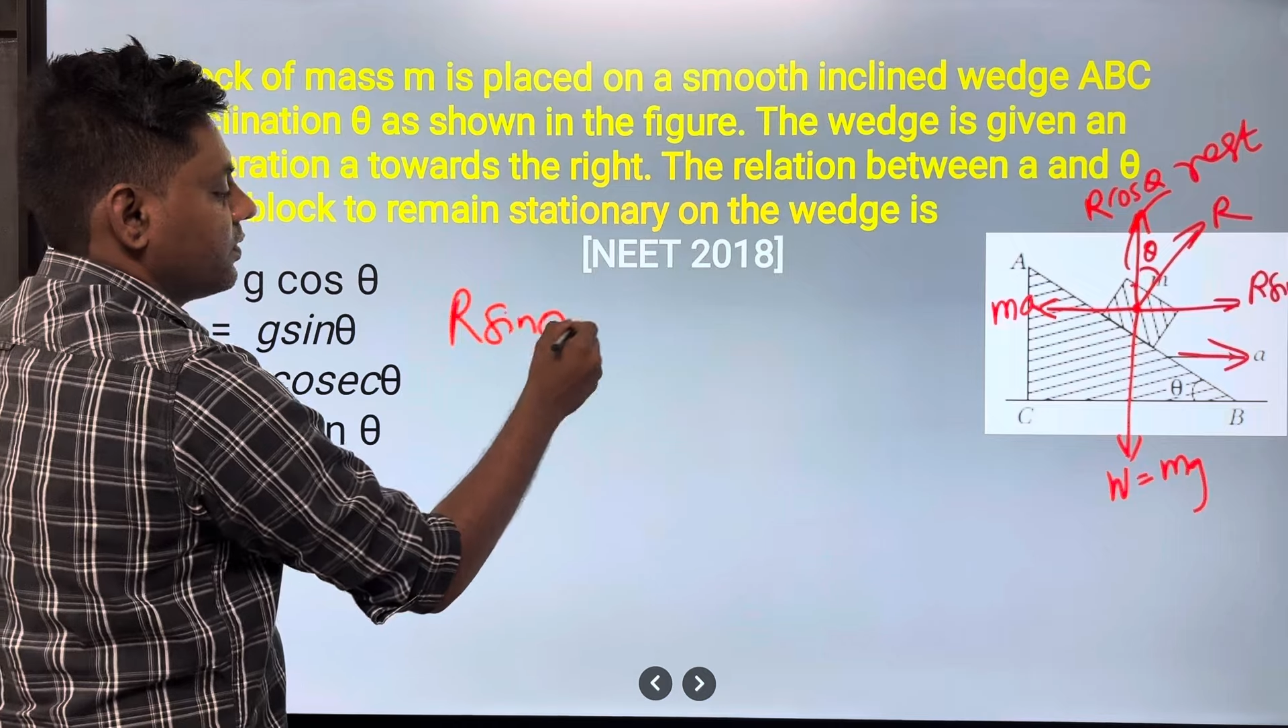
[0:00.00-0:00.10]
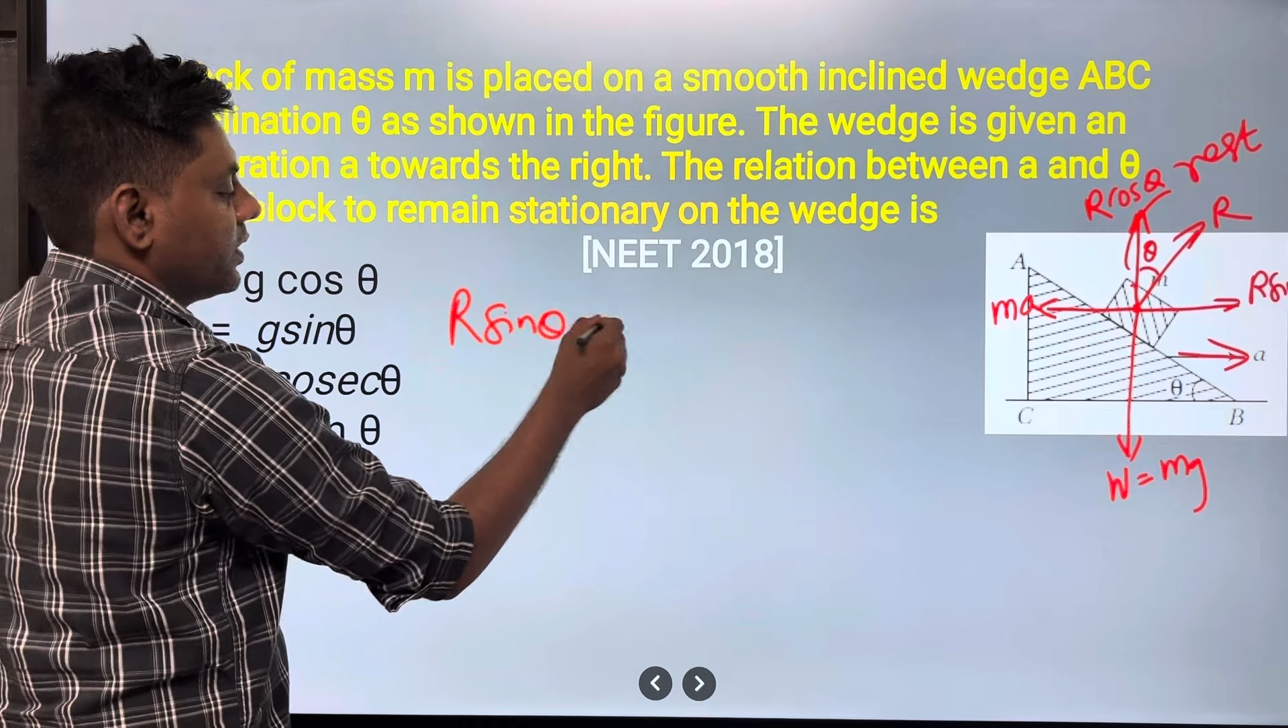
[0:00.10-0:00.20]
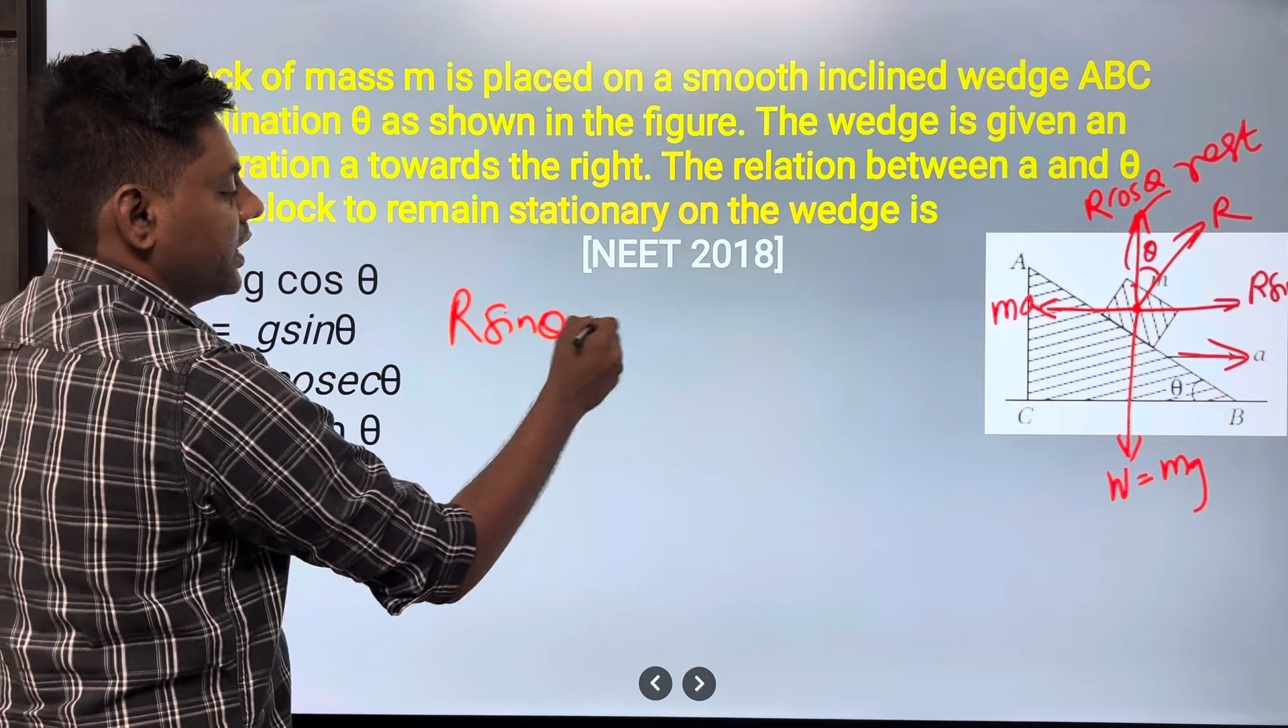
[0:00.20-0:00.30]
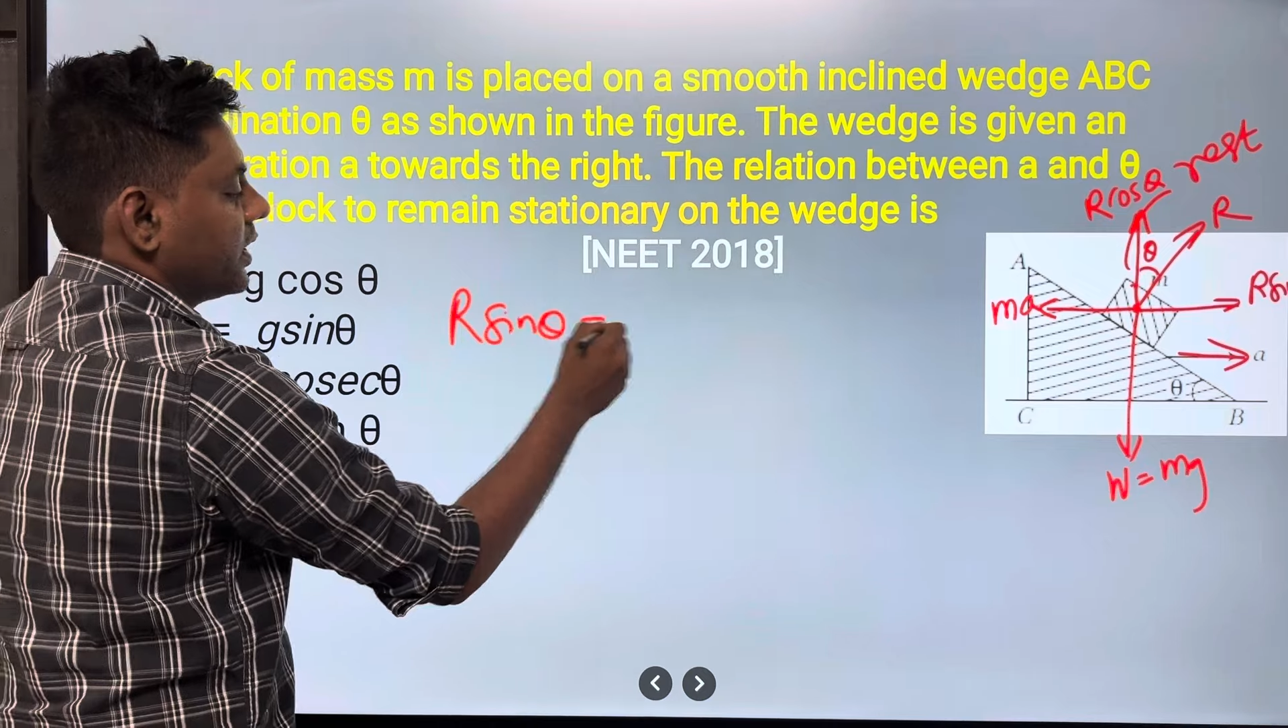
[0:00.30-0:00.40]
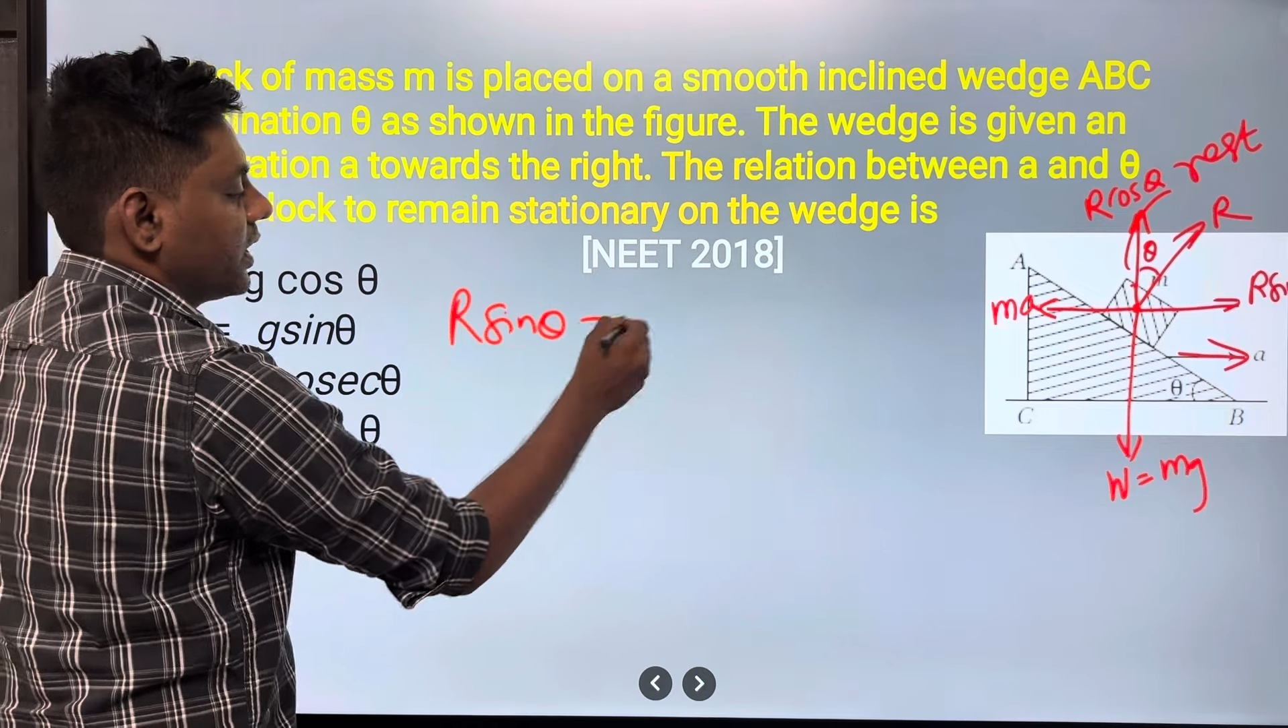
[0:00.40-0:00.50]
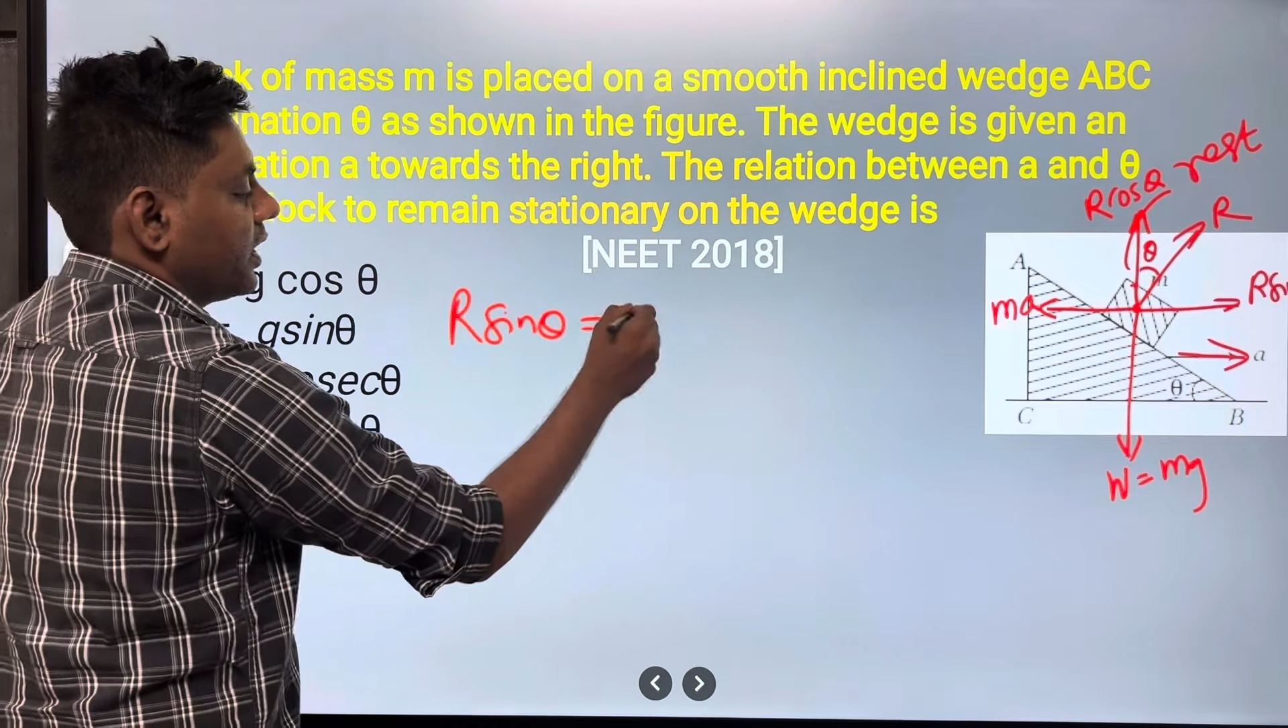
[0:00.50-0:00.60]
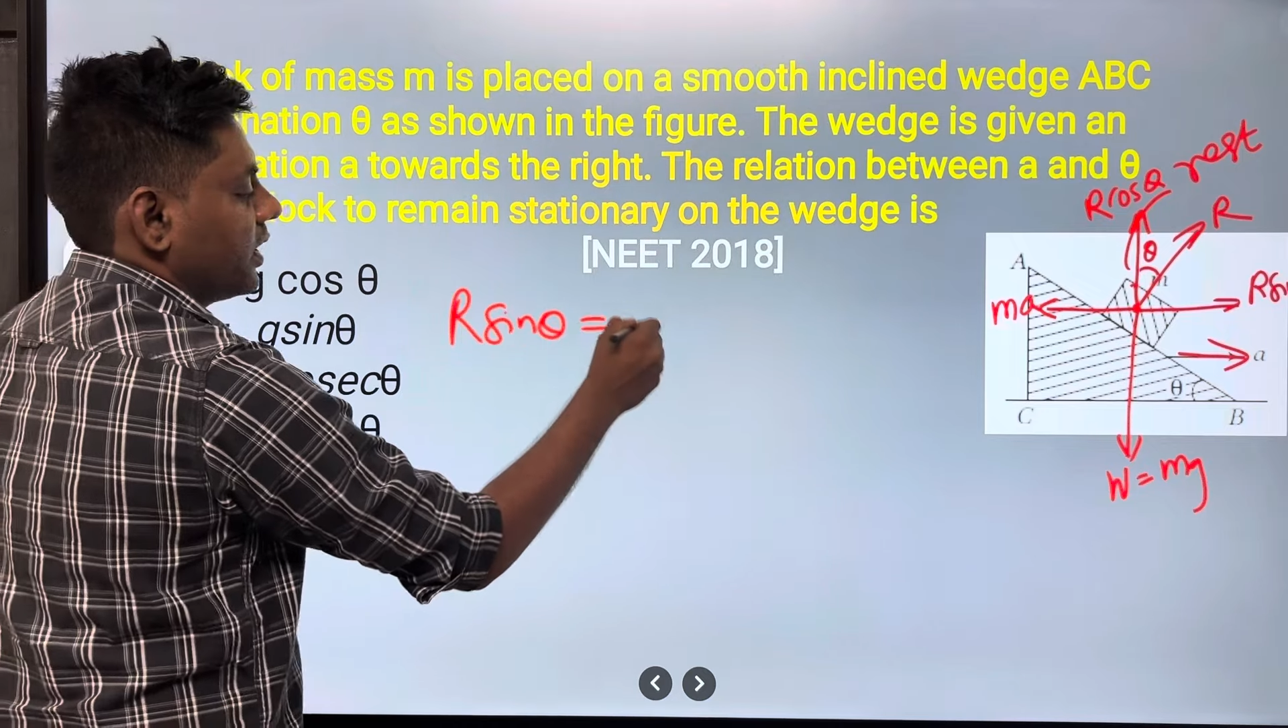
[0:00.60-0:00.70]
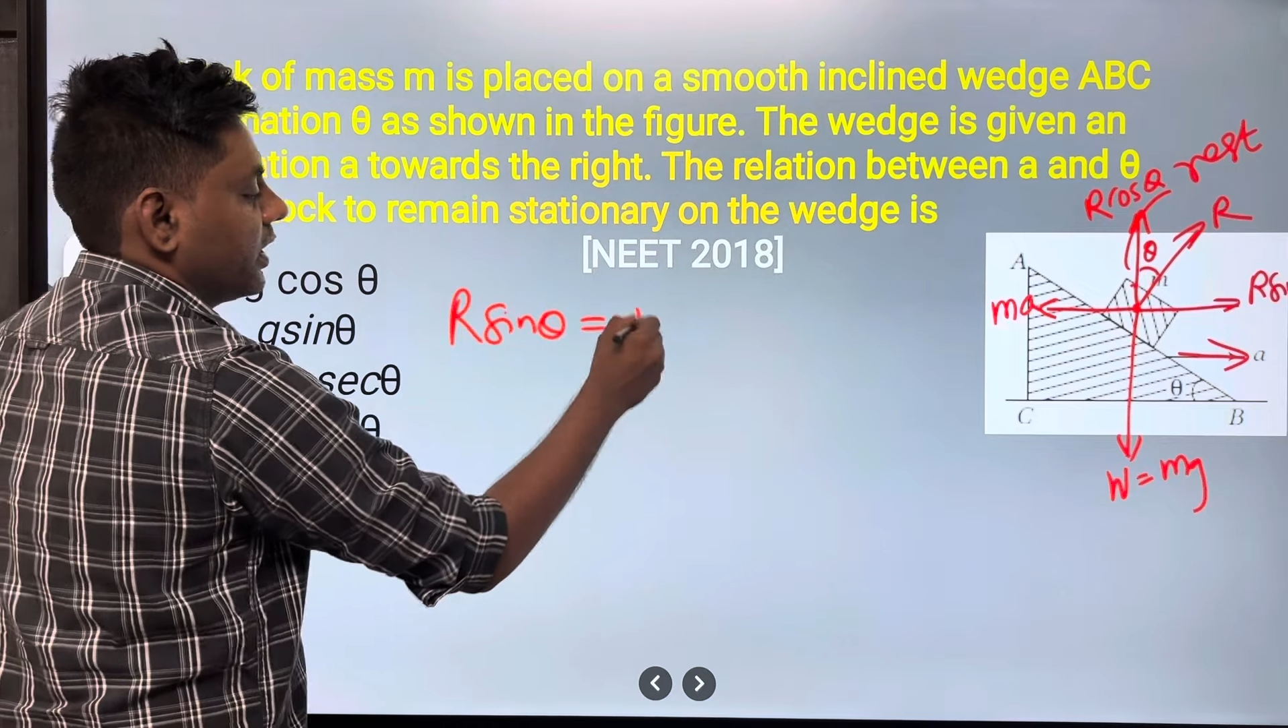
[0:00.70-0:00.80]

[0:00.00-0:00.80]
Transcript: theta